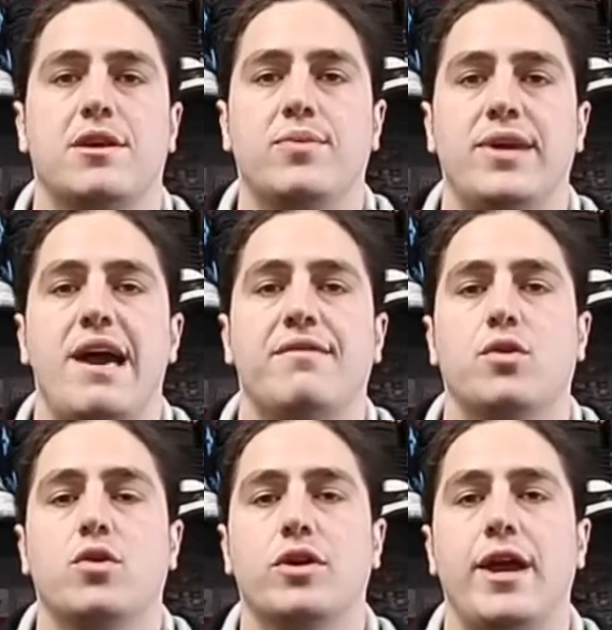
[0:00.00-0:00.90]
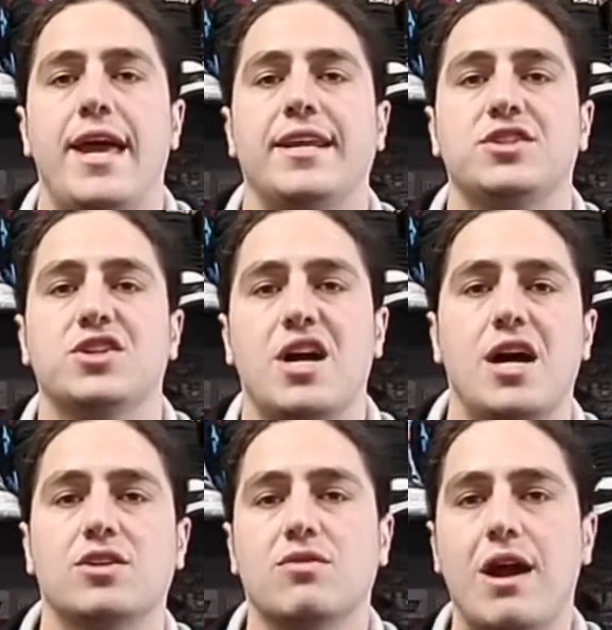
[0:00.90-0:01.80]
up, we have an order heading to
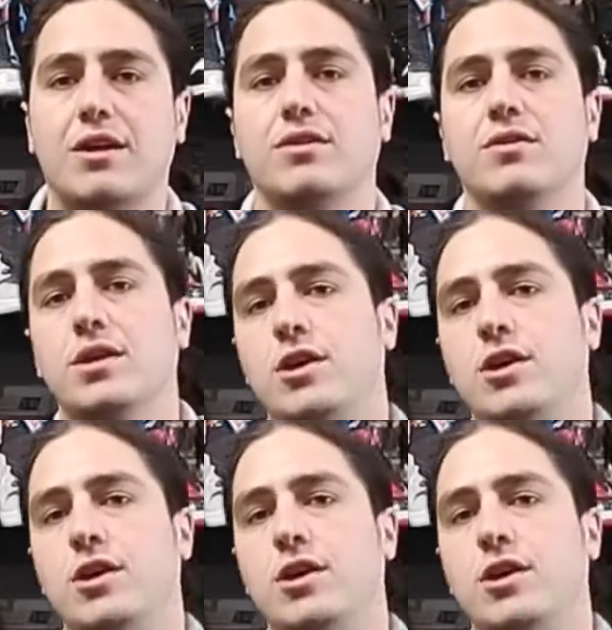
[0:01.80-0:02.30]
Colorado.